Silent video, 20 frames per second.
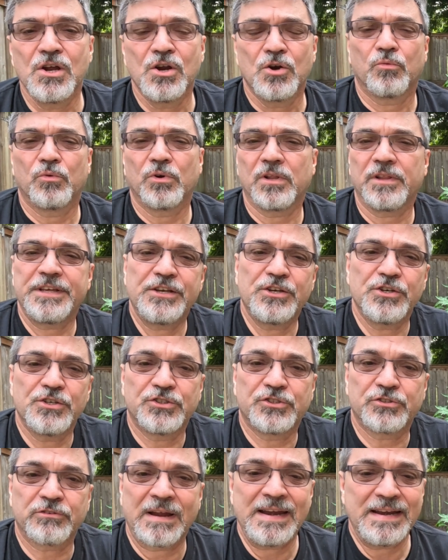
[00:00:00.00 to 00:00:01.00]
really good
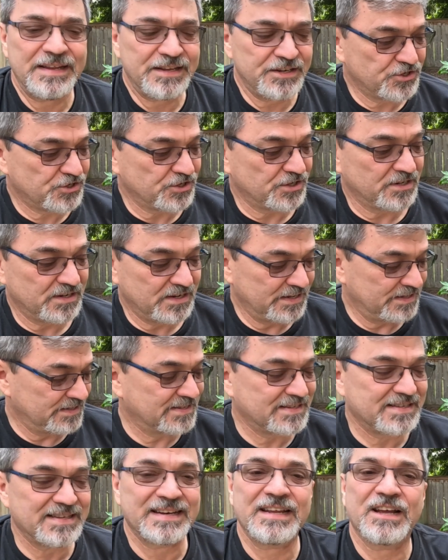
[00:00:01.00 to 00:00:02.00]
drainage and it's
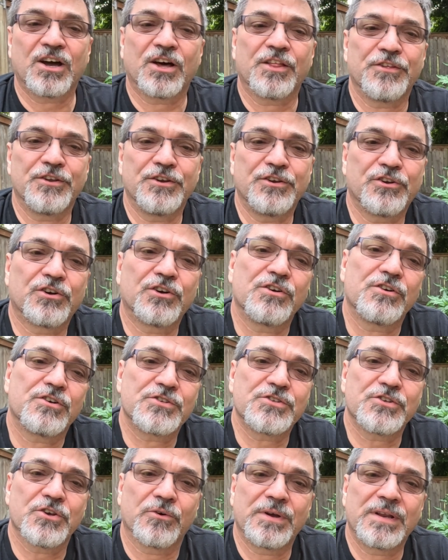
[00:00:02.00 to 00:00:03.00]
sitting on the dirt,
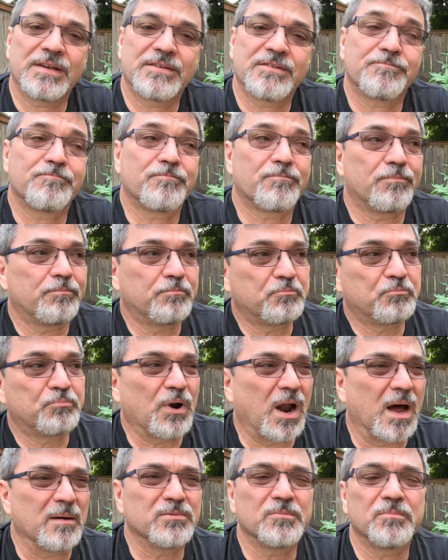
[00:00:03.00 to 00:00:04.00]
so it's
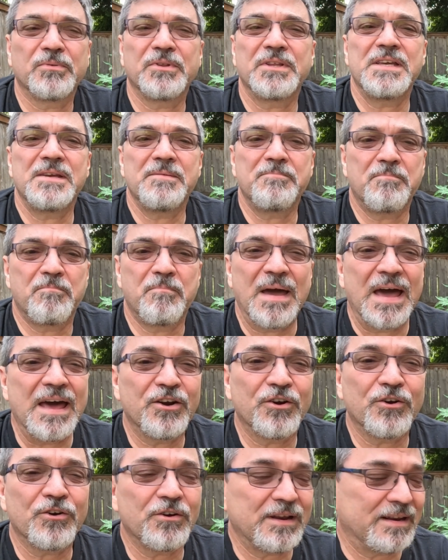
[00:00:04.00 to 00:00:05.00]
probably
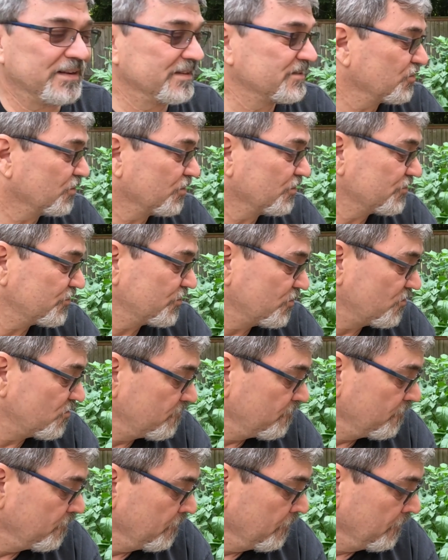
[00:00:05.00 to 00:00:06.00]
better, and it's also,
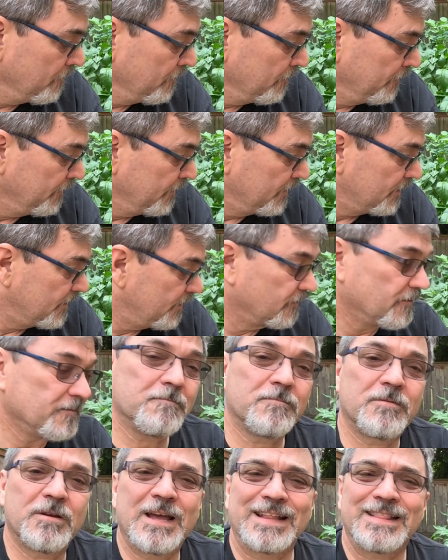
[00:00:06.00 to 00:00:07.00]

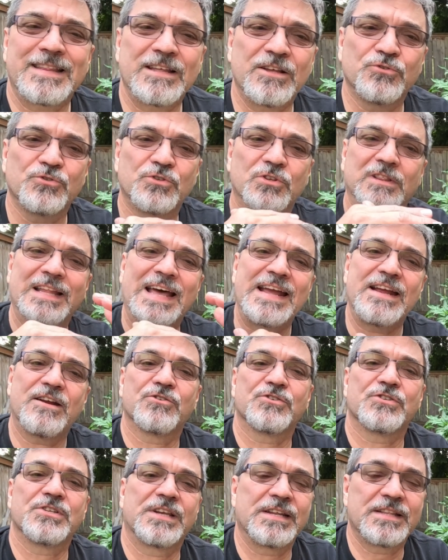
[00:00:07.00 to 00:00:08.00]
got those
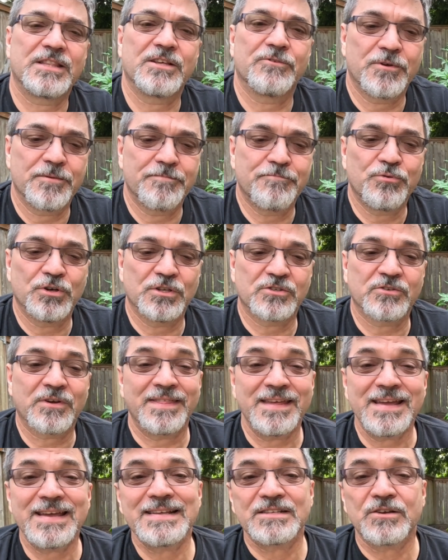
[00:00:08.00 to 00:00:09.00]
layers in it that we put. So I
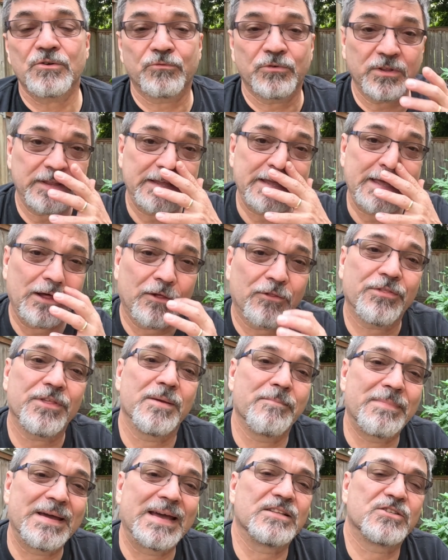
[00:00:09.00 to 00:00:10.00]
think it's a really healthy
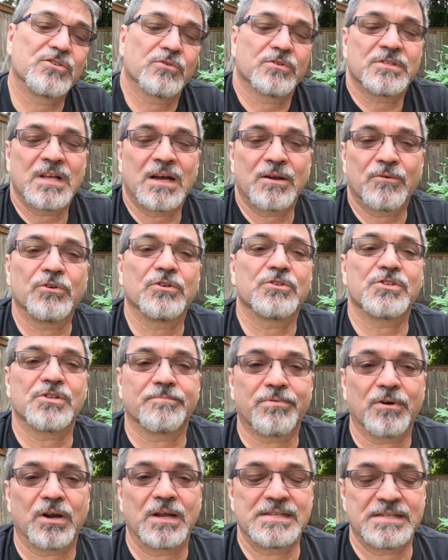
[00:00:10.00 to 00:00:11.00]
bed. So it's not real
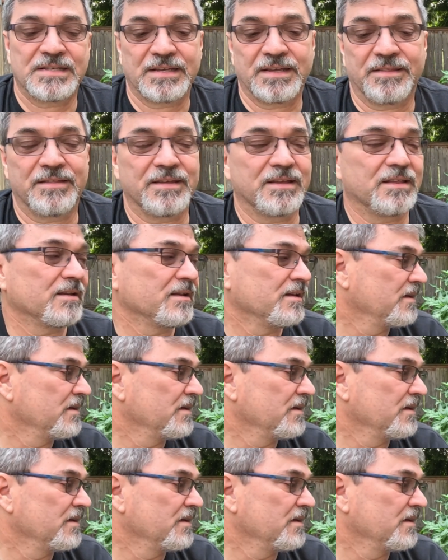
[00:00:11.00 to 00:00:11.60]
surprising that